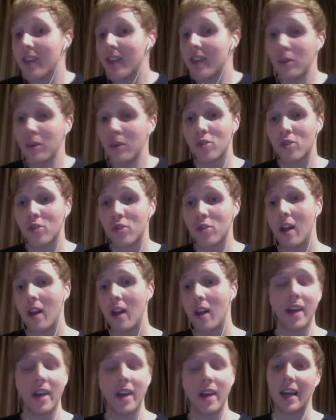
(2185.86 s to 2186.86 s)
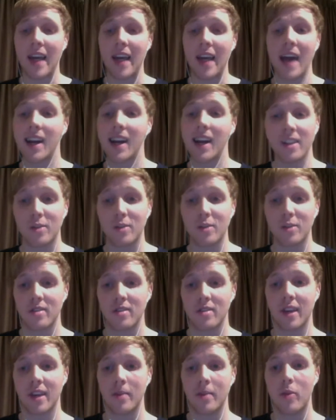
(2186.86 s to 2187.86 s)
think it works well. And Cat Island was the
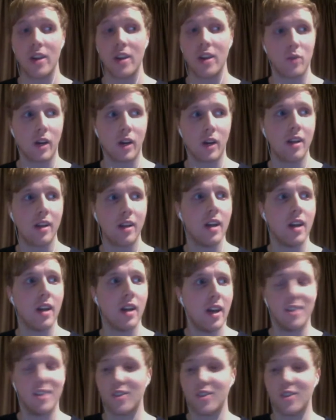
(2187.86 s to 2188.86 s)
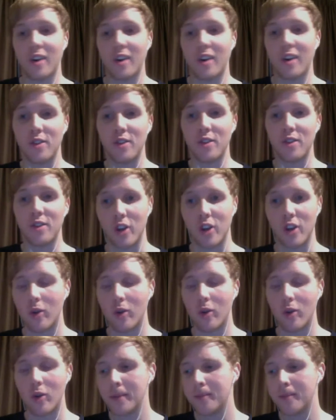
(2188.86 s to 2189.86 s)
same way as well. It started off as a
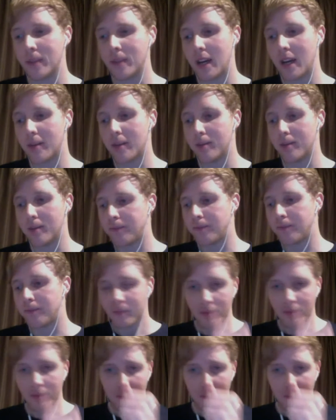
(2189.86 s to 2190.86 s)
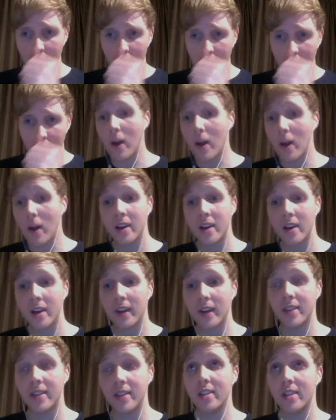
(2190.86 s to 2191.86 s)
joke. We ran out of
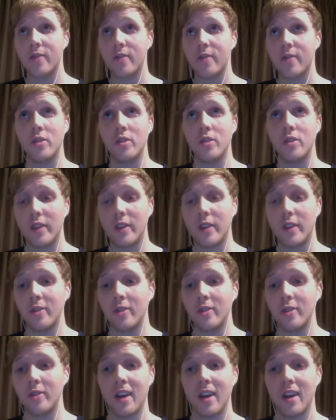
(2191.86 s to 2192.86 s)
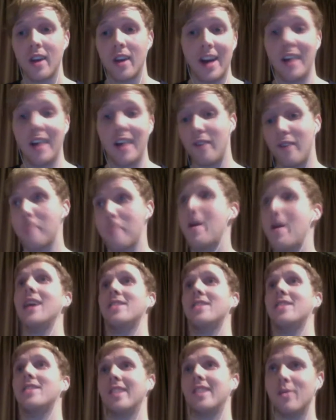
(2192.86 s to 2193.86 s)
ideas for music videos, and I very
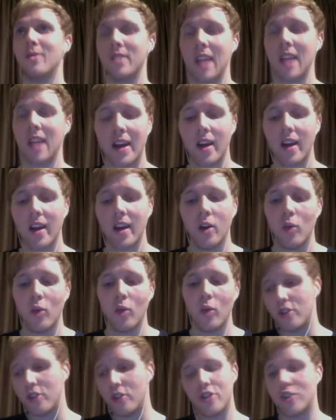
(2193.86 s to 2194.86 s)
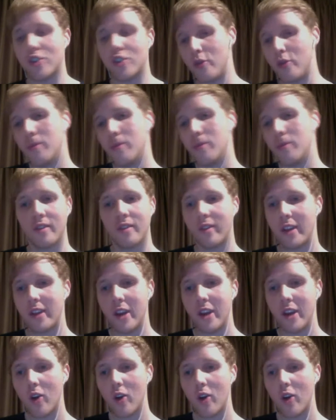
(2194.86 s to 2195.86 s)
passingly was like, we should just shoot a music
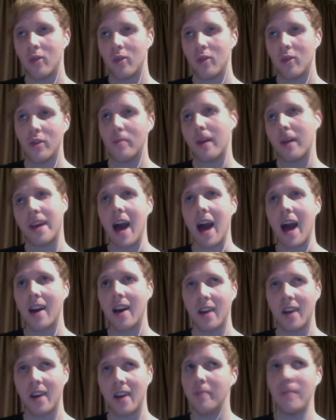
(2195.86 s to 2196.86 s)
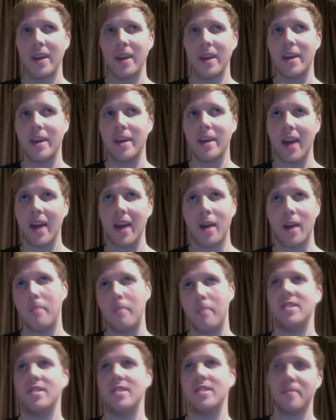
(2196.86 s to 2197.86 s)
video with my cat and make him like a
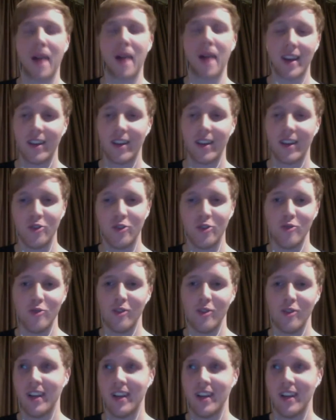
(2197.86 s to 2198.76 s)
businessman who